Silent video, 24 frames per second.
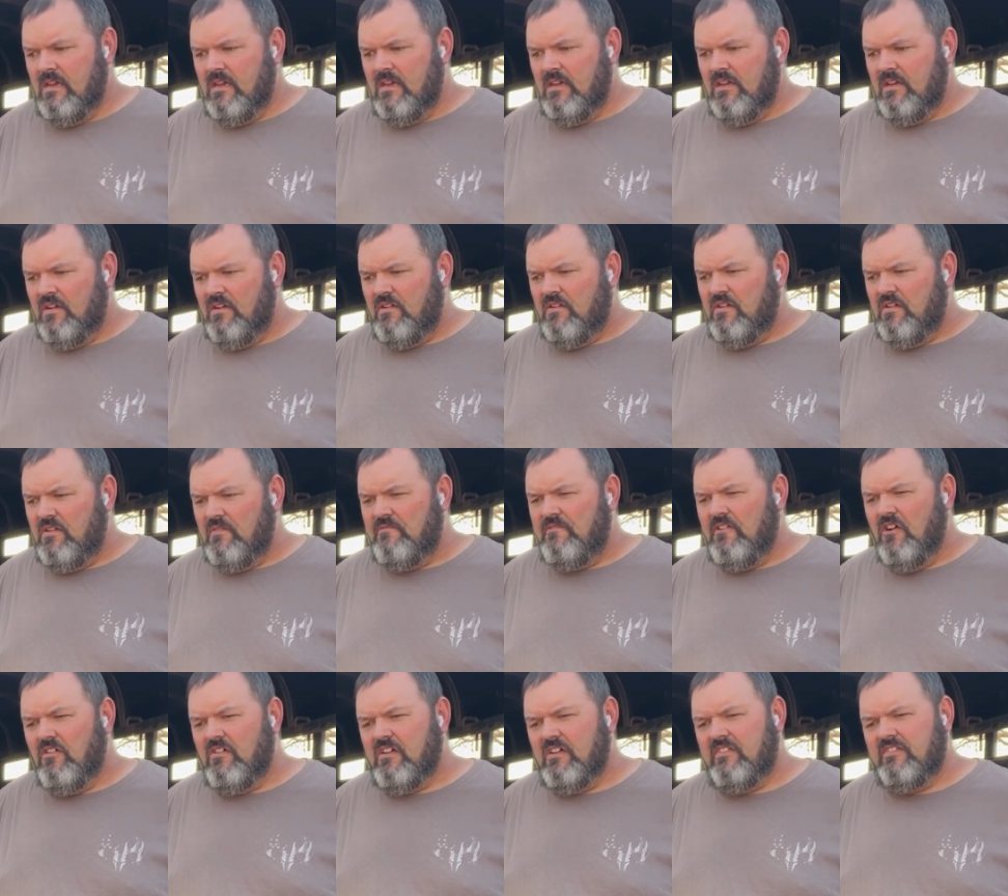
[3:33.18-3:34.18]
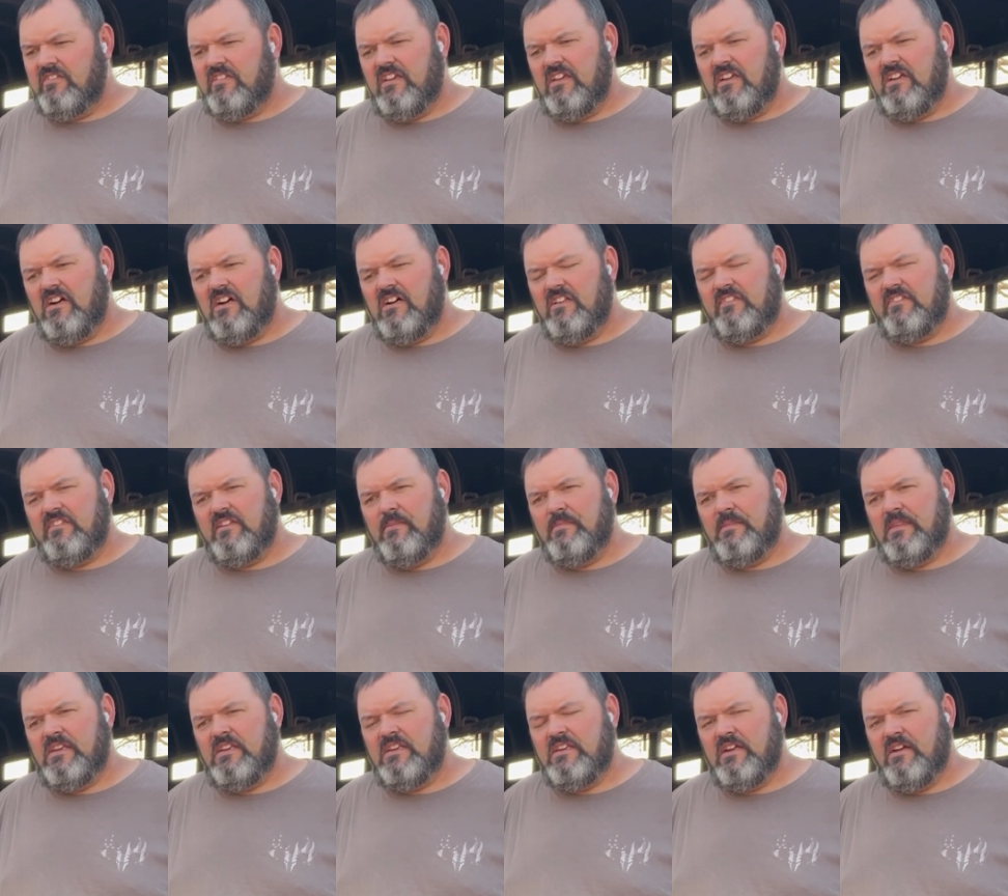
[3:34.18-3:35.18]
you're focusing on
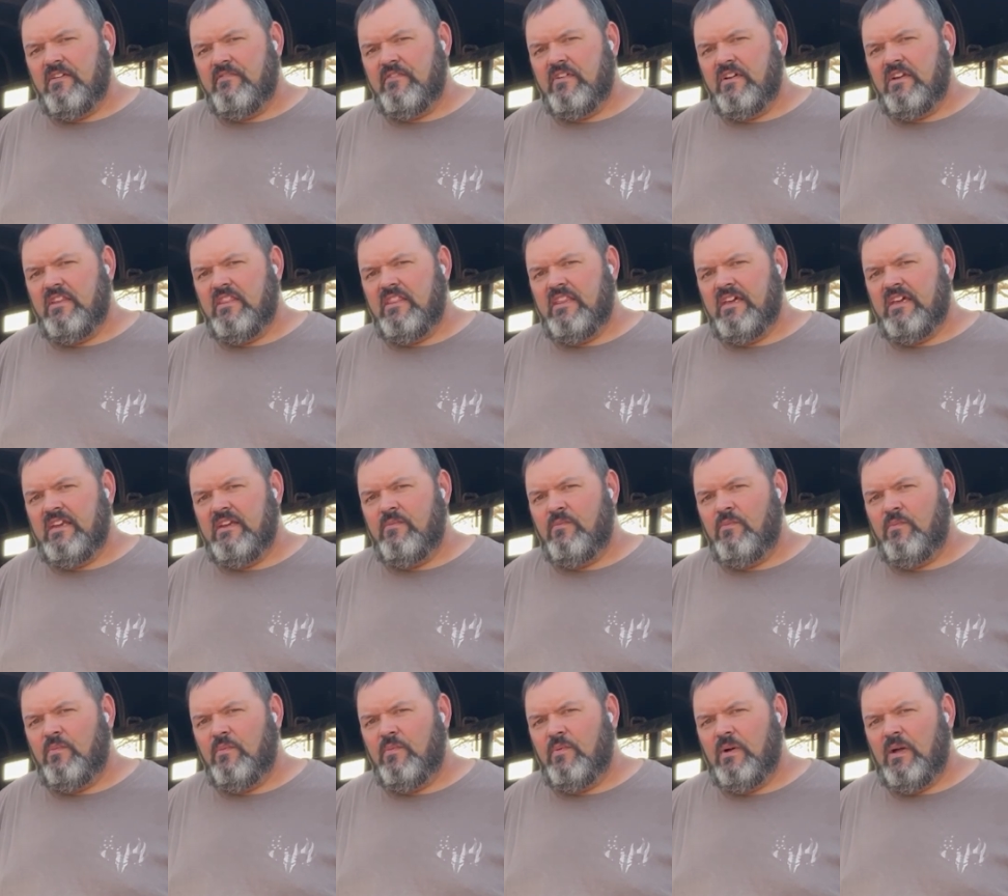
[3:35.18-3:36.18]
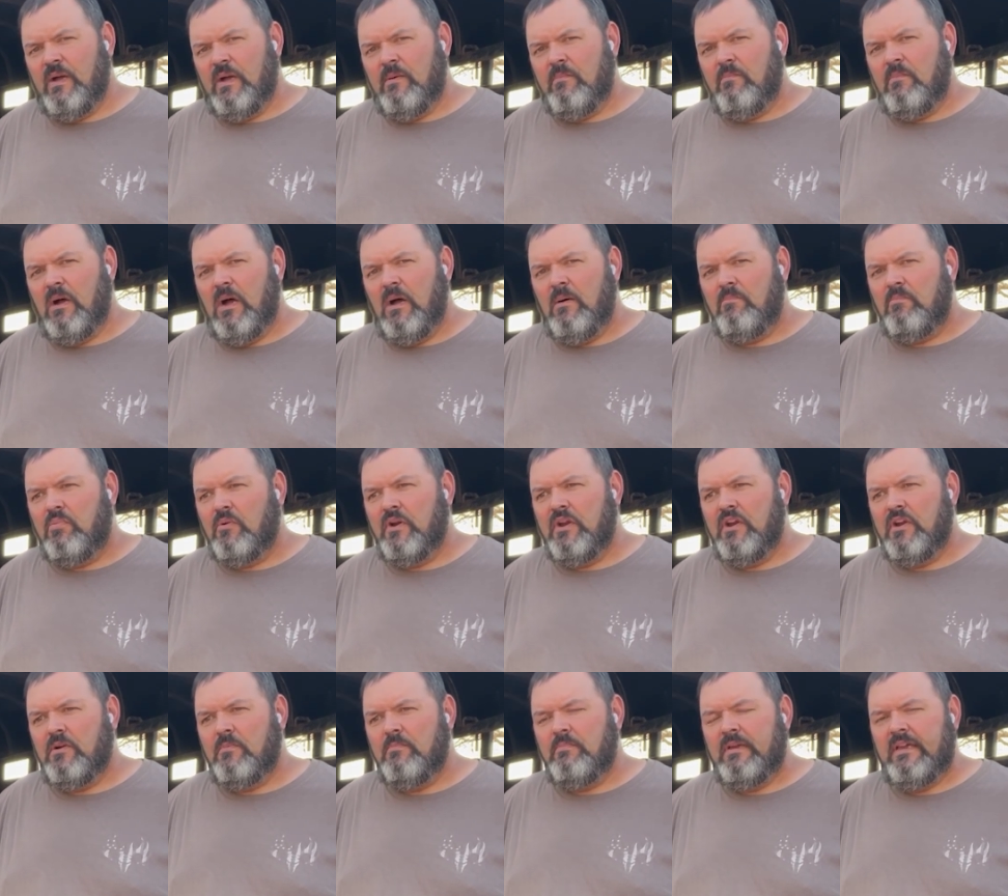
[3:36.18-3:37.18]
something different than a
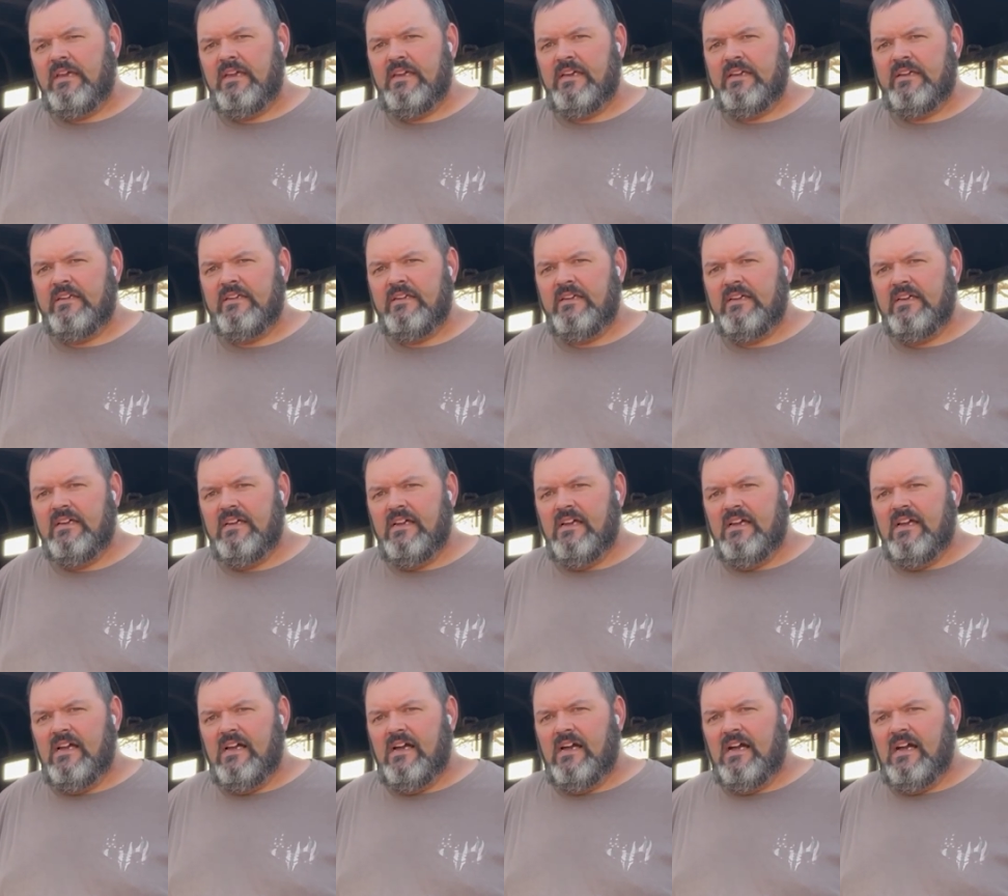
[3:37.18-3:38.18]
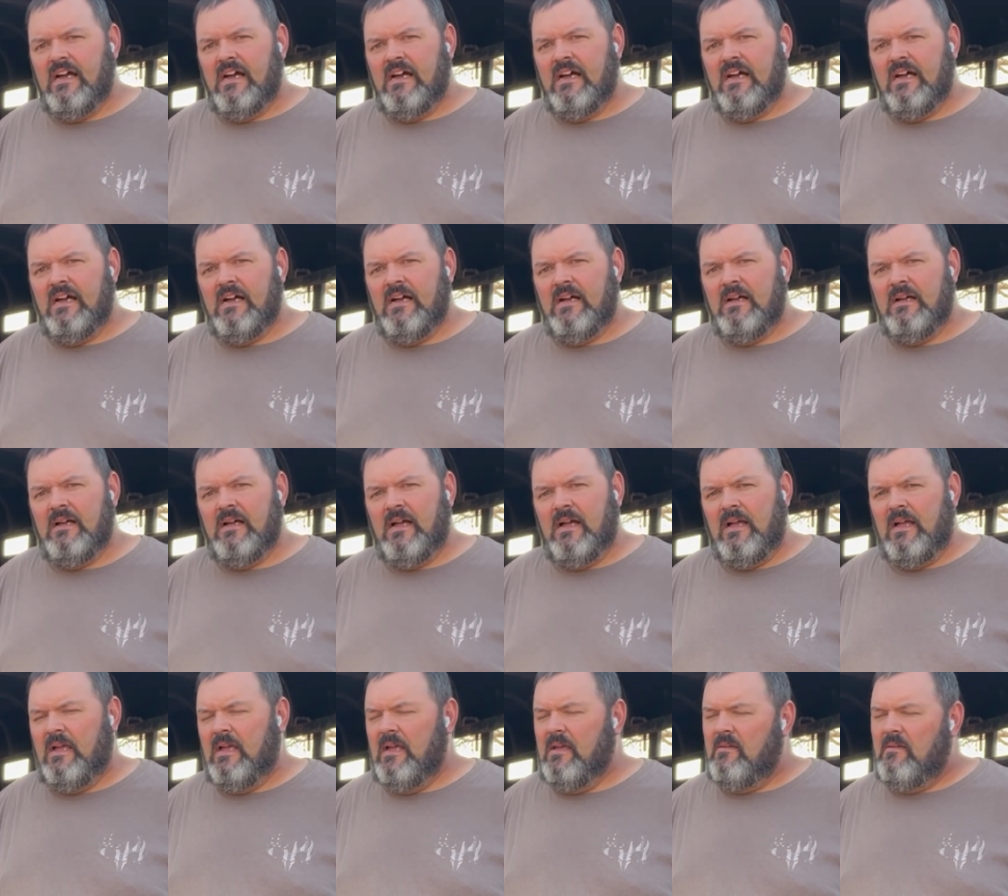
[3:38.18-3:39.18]
breeder pig.
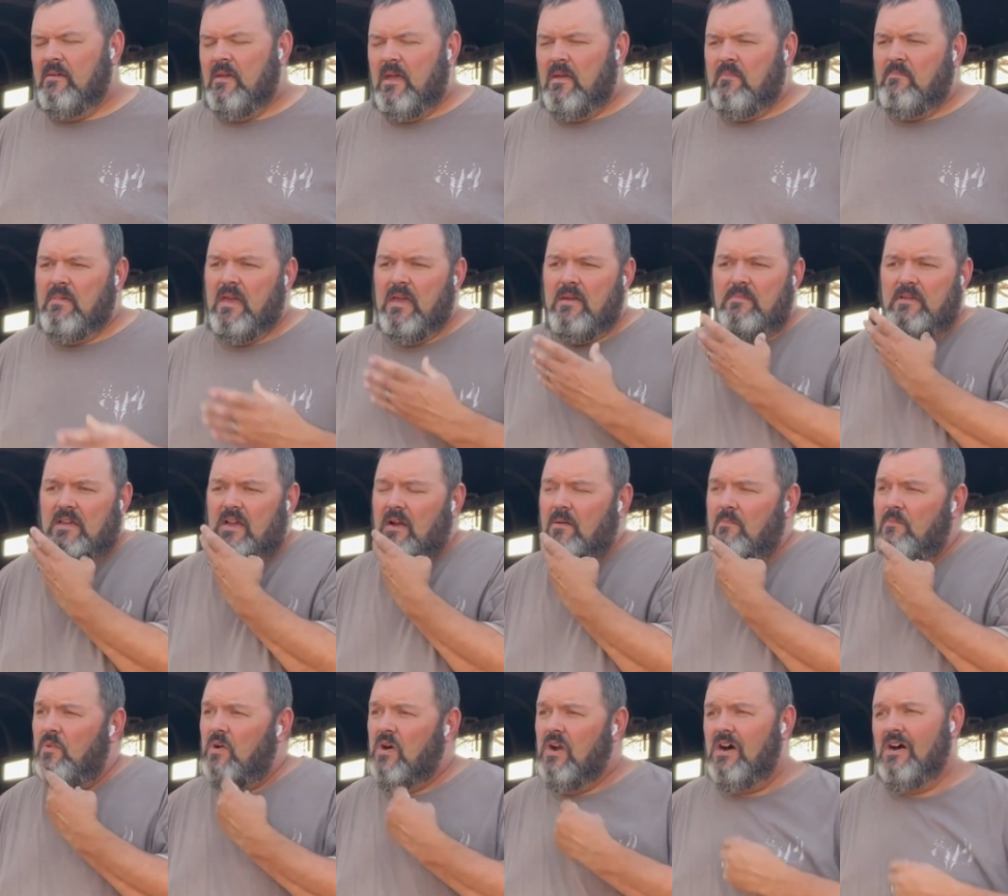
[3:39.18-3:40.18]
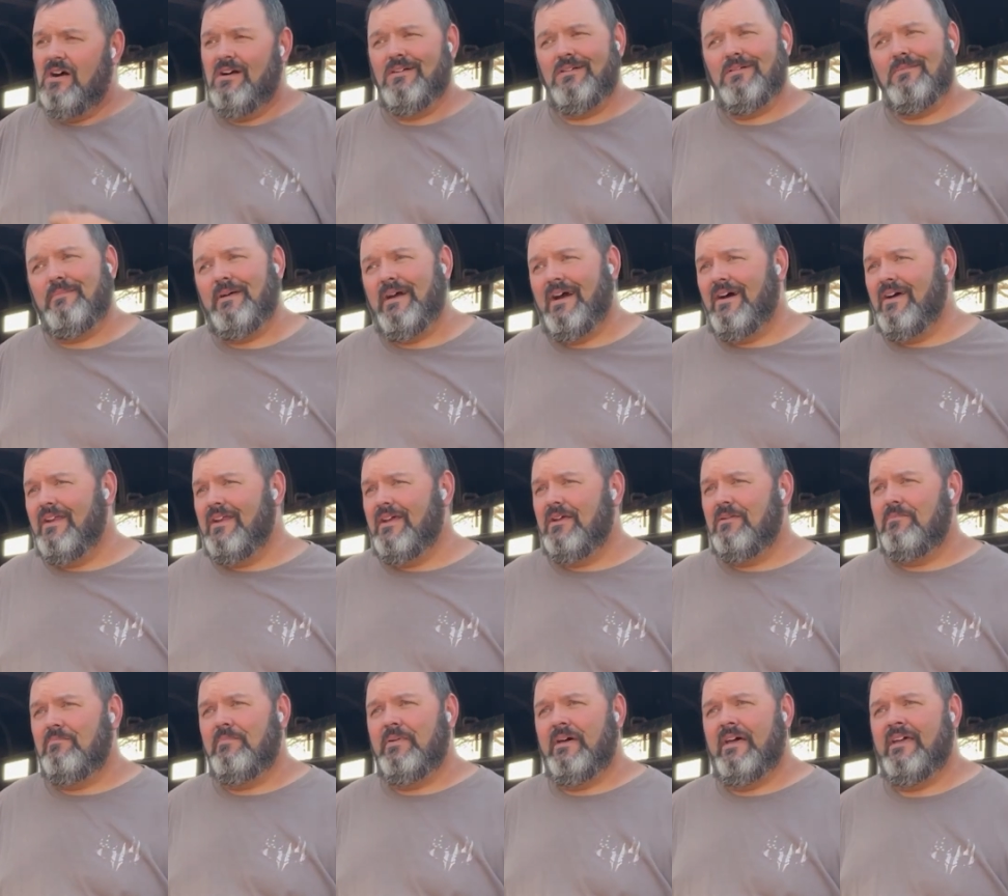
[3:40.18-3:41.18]
And maybe I'm wrong about
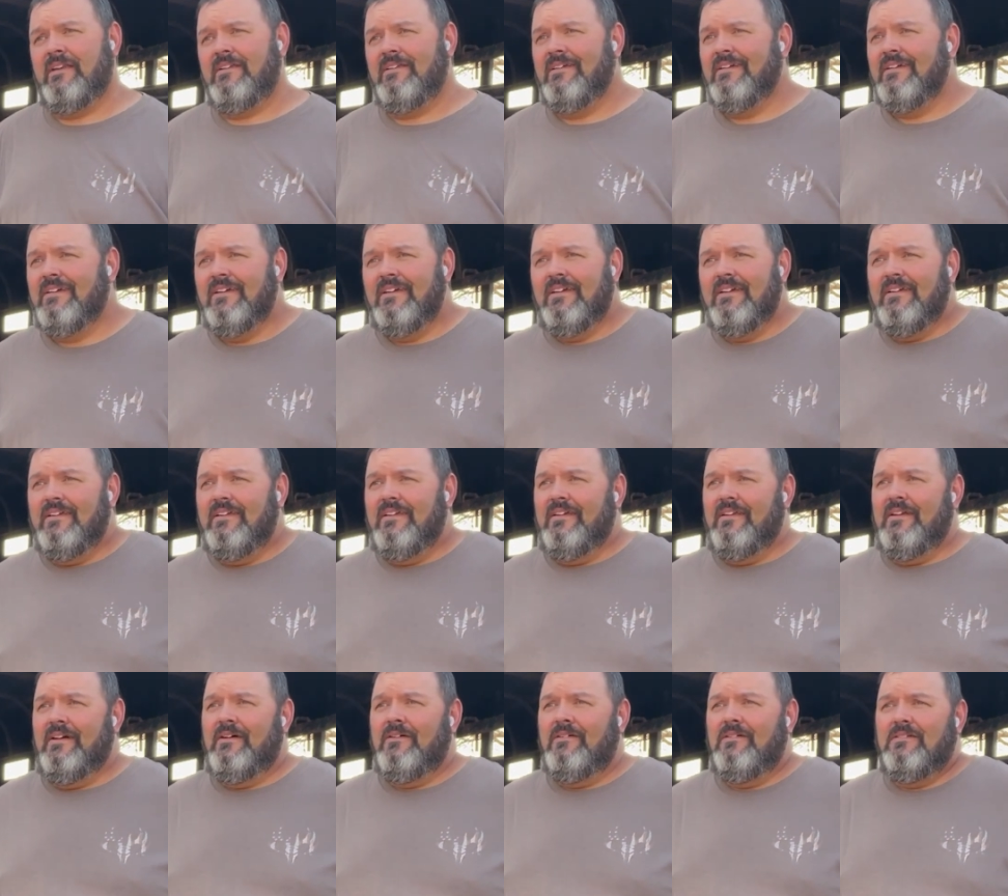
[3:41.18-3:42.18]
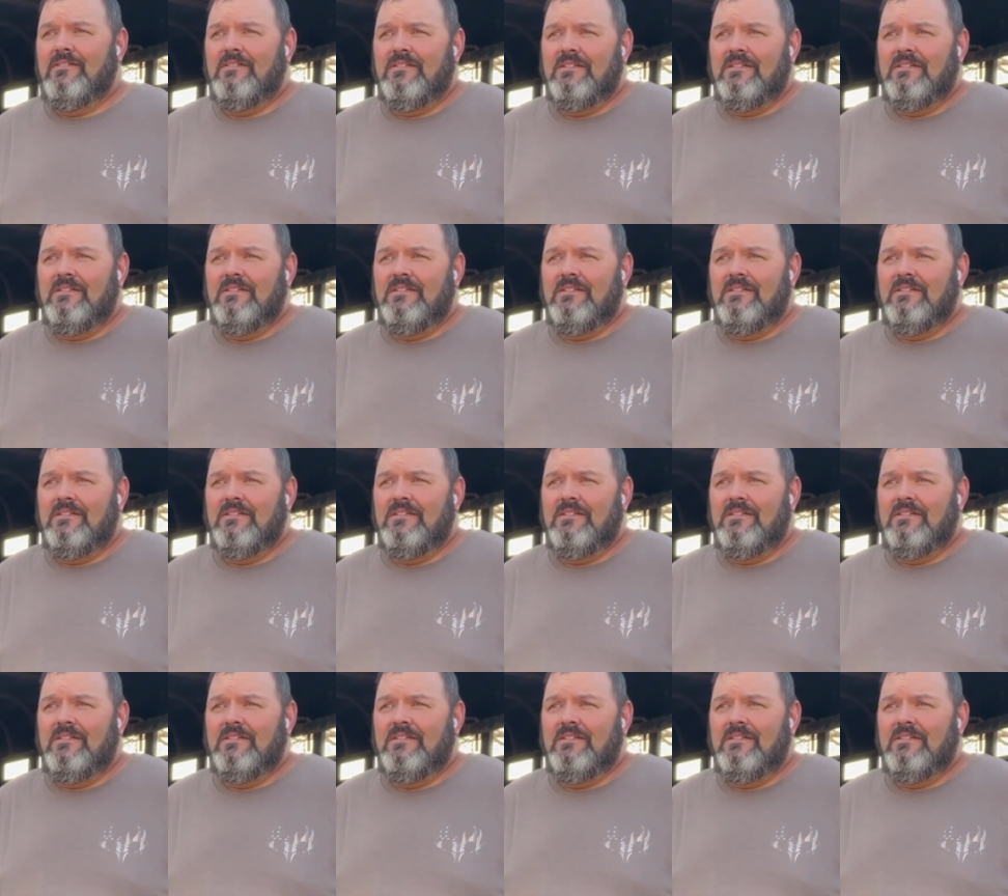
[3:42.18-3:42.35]
it, but you know,